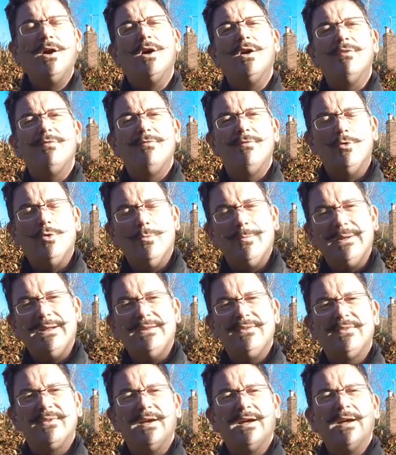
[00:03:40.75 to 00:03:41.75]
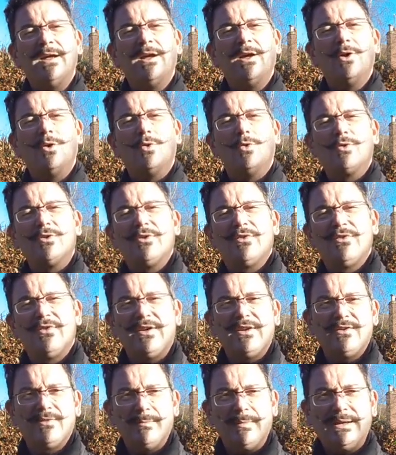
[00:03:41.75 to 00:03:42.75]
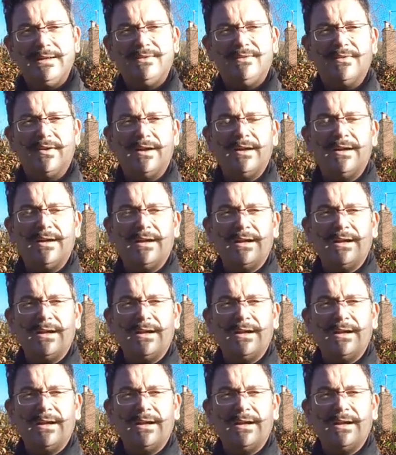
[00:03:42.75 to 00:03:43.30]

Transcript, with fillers: a 4 meter or a 6 meter